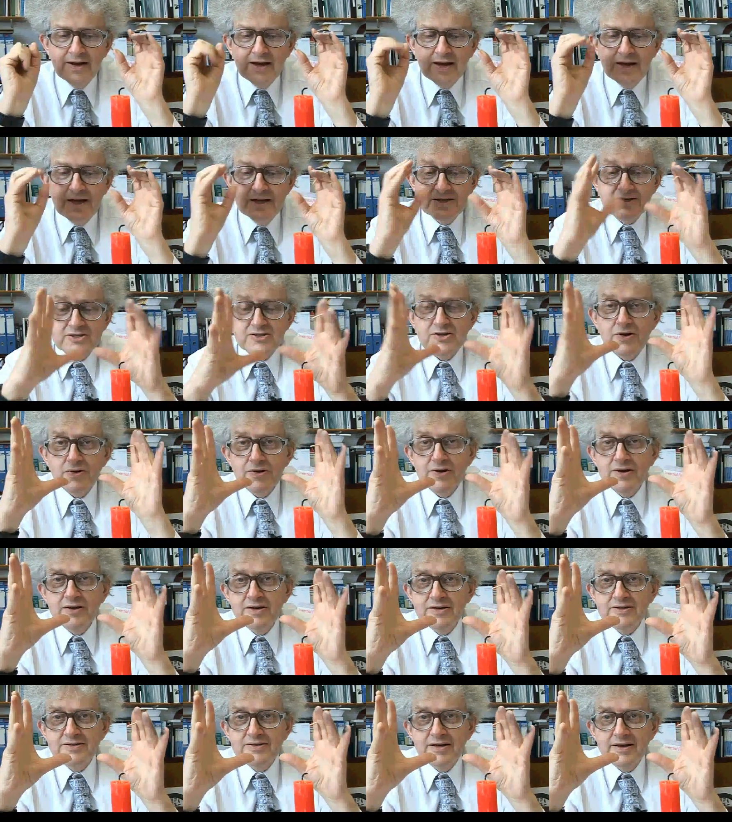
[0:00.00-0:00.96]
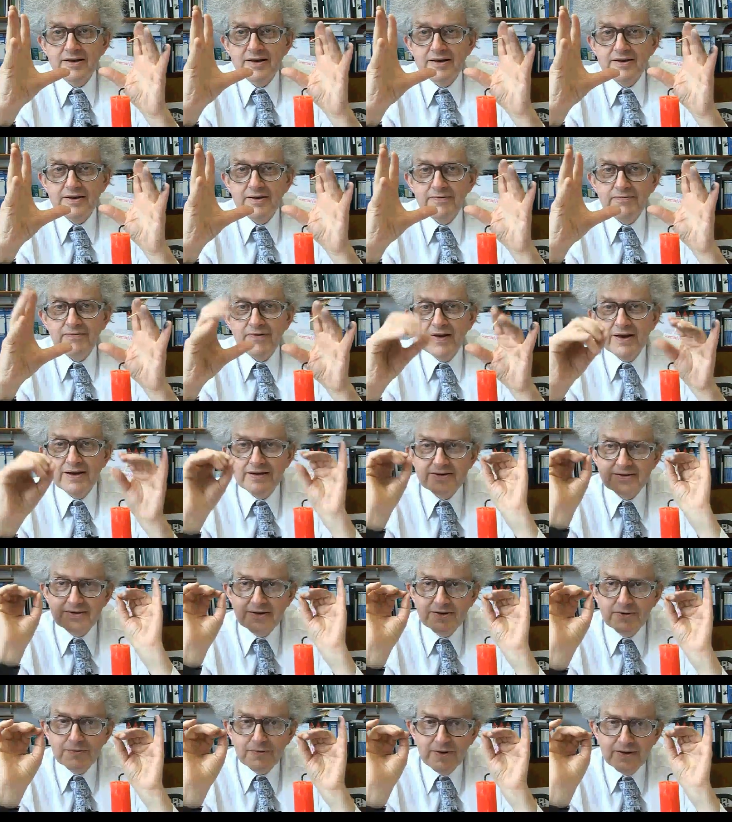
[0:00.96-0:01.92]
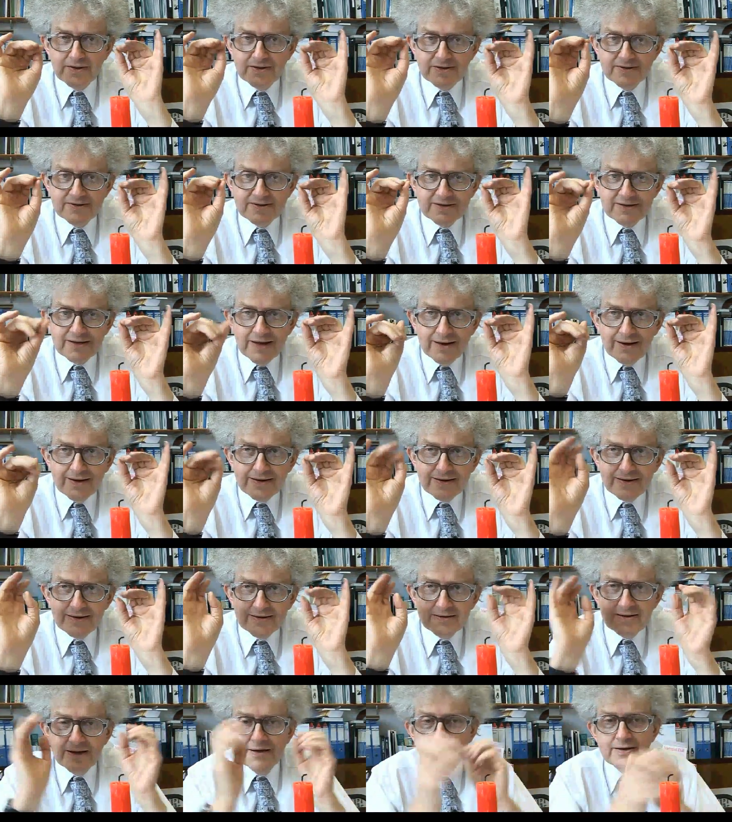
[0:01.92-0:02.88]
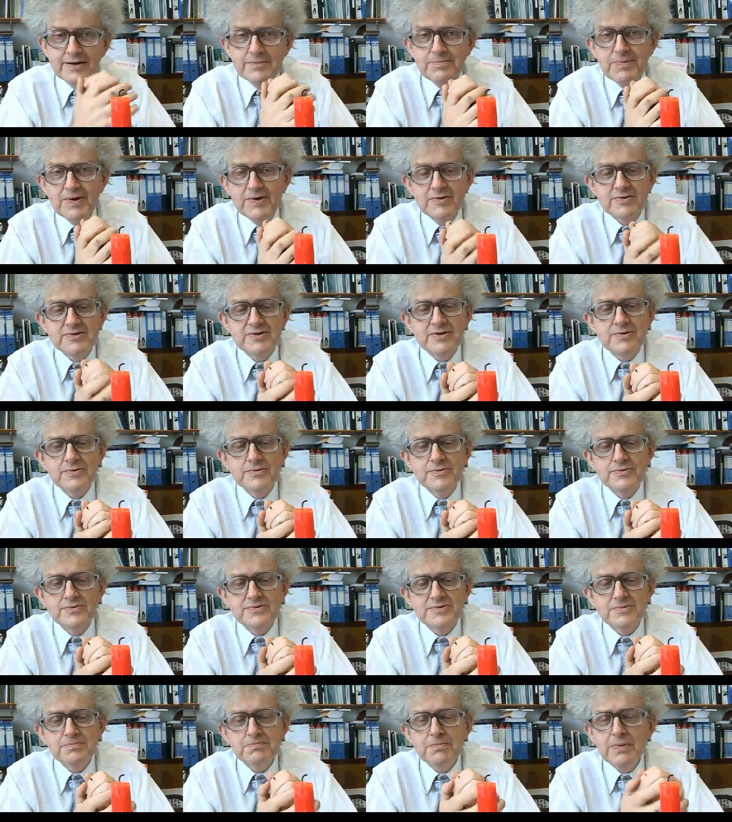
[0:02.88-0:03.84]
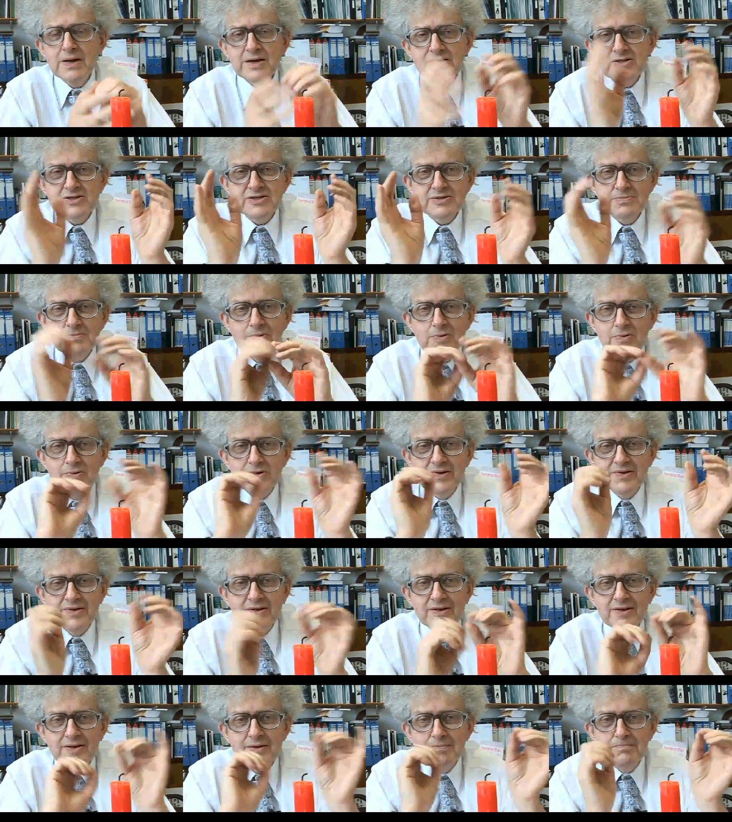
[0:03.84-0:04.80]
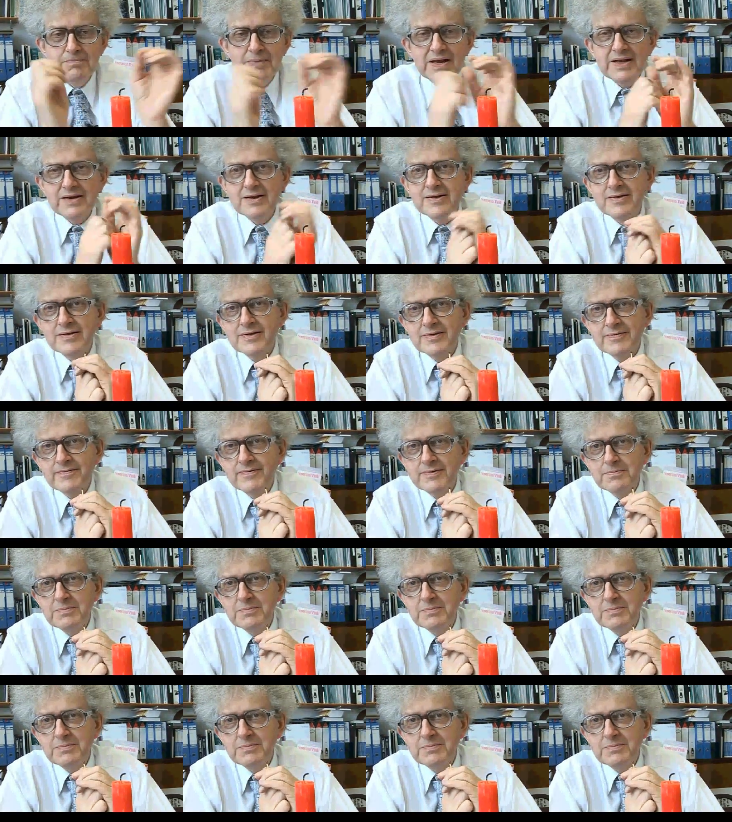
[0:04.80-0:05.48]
it solidifies and you get these tiny, tiny particles, much smaller than a millionth of